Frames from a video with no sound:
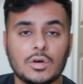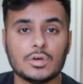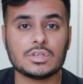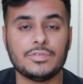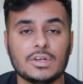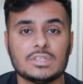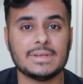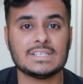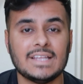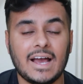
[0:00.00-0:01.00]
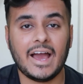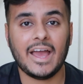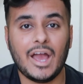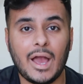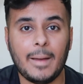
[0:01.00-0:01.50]
Also, I forgot to mention that
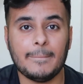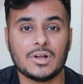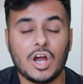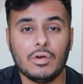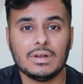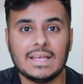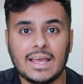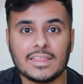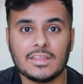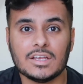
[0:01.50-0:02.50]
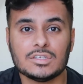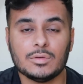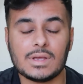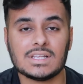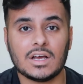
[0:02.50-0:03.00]
I am currently a 32 waist.